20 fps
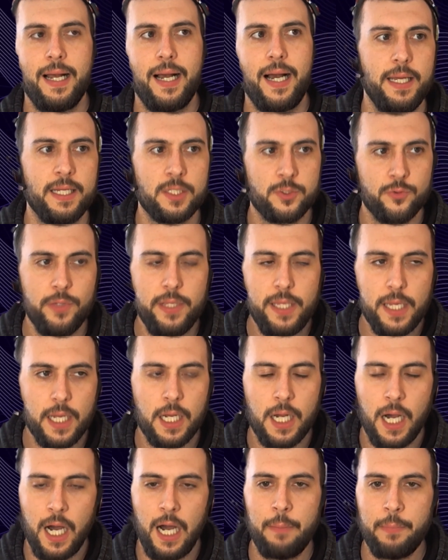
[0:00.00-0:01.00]
it's really a
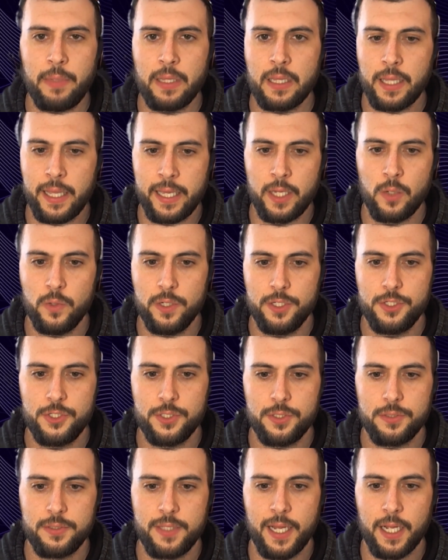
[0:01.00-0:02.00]
common
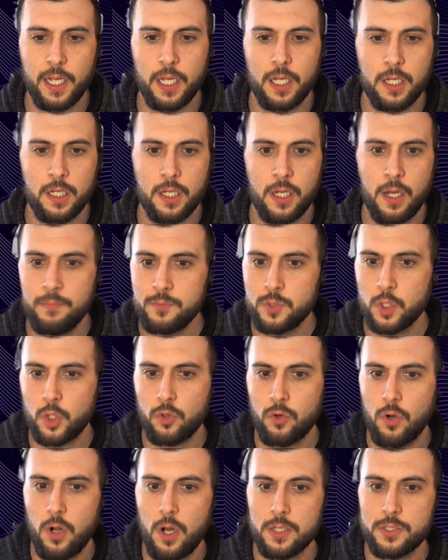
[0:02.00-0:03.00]
language that comes
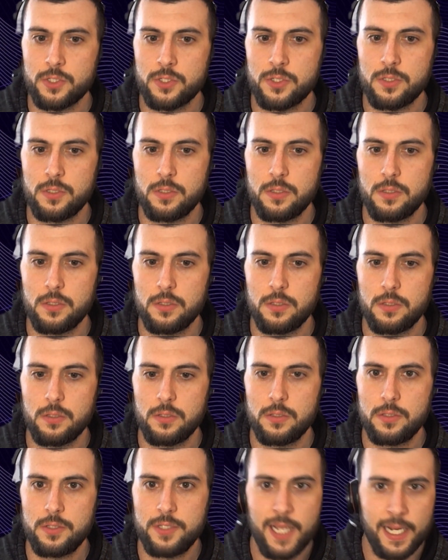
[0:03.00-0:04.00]
across
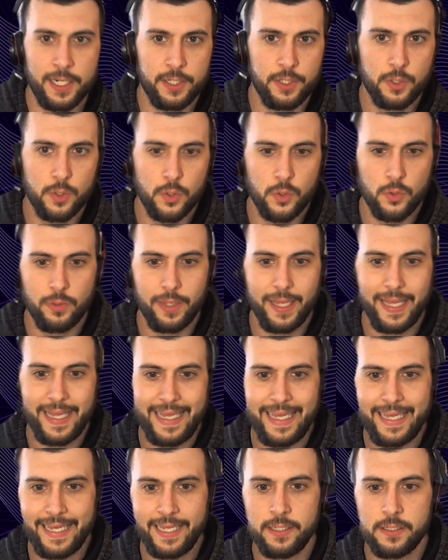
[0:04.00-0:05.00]
technical
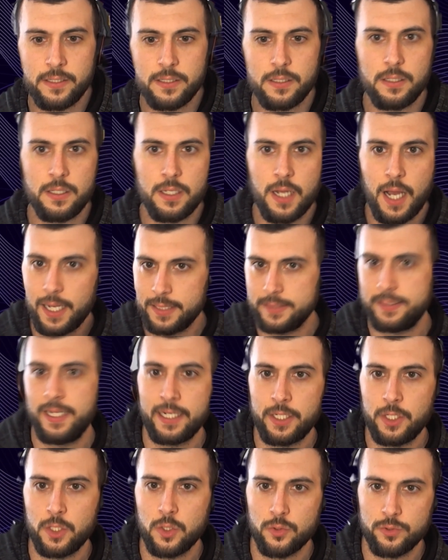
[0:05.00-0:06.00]
and
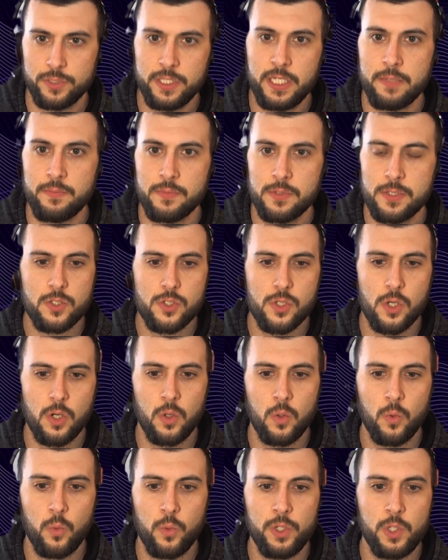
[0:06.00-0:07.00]
non-technical teams. So
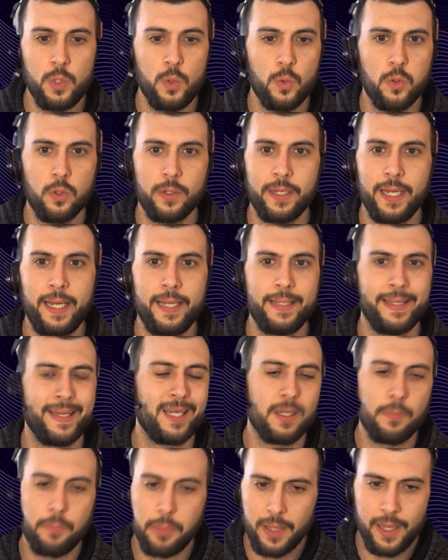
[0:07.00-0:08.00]
when you look at like
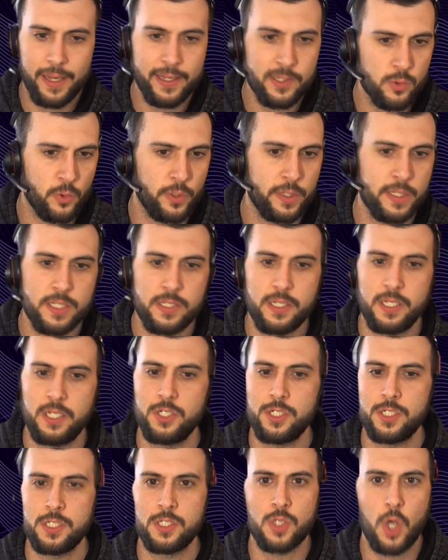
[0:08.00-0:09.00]
compliance
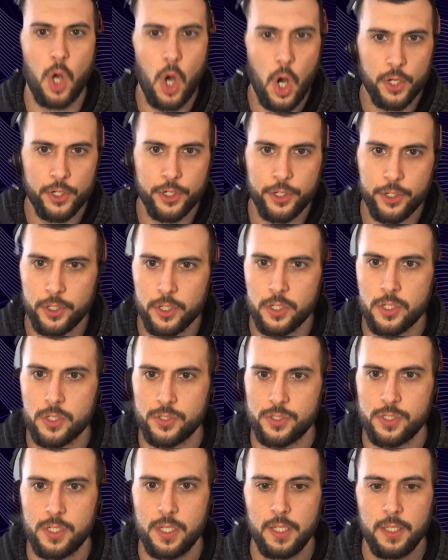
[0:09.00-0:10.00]
organizations,
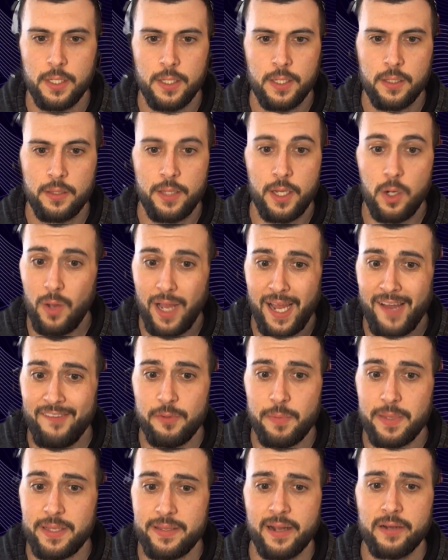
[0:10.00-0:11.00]
auditors, they don't have to
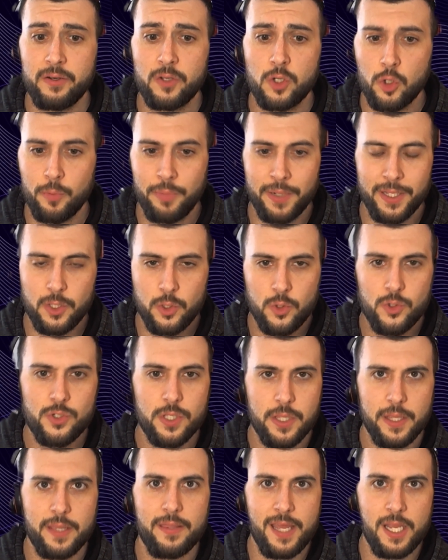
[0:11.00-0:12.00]
be technical, but
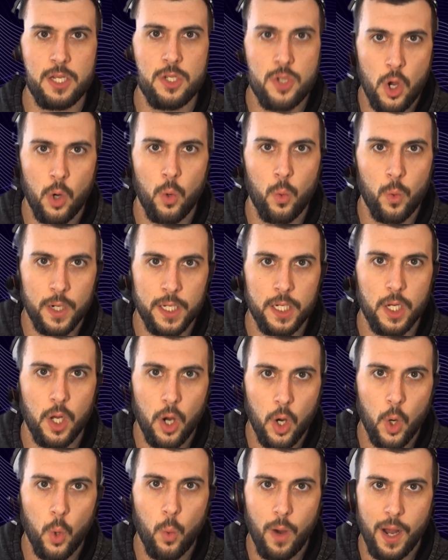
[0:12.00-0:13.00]
usually they know what
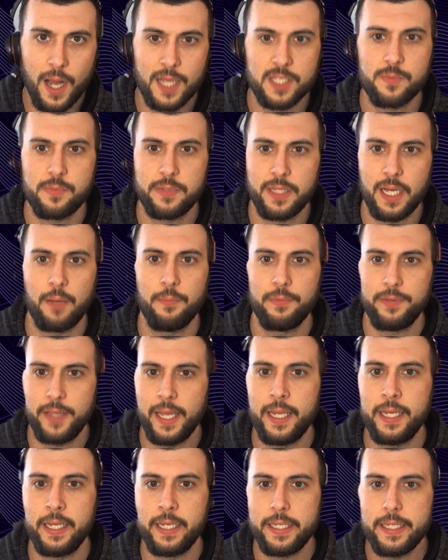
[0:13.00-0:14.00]
OWASP Top
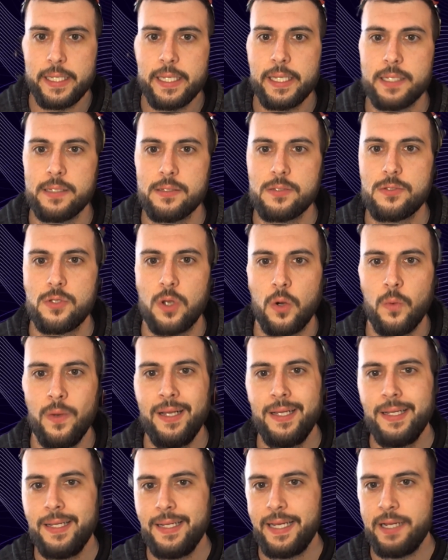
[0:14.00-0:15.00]
10 is. So
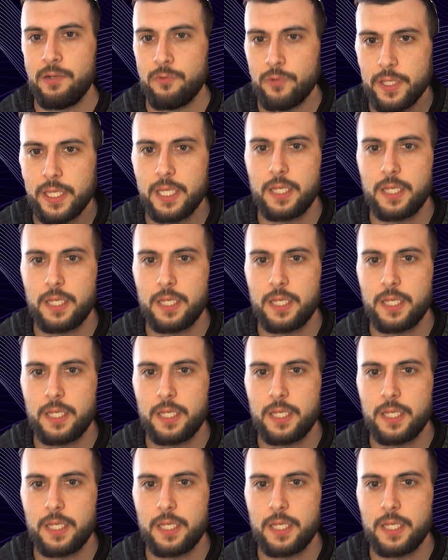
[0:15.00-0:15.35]
it really